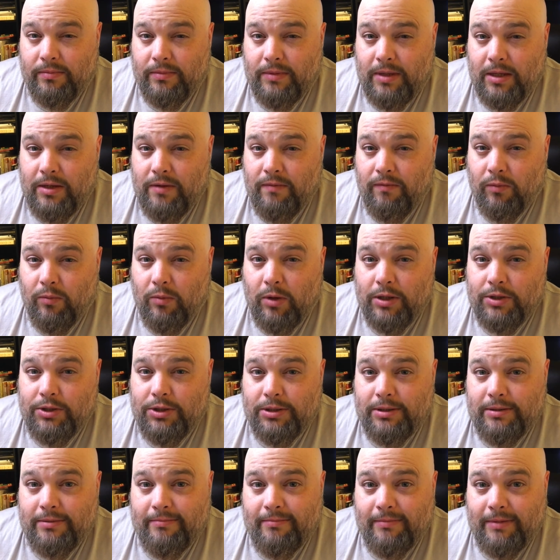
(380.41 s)
thank you for
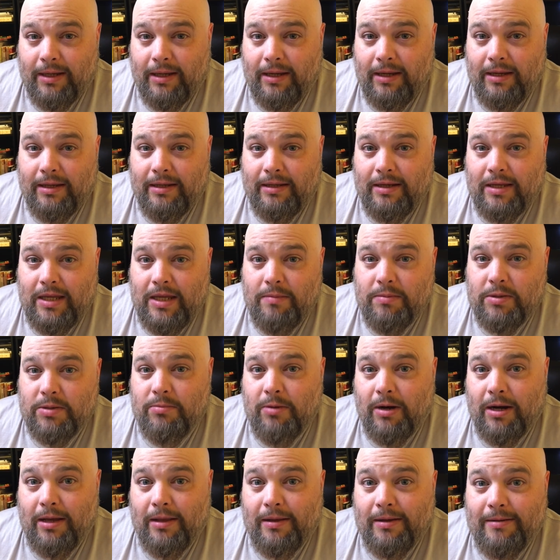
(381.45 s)
watching, and keep
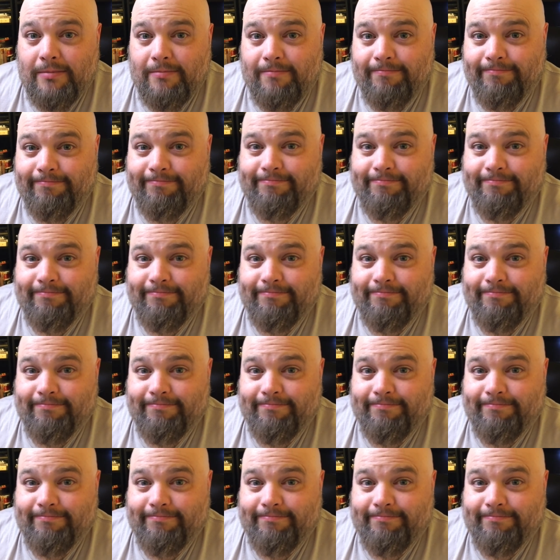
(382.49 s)
smiling.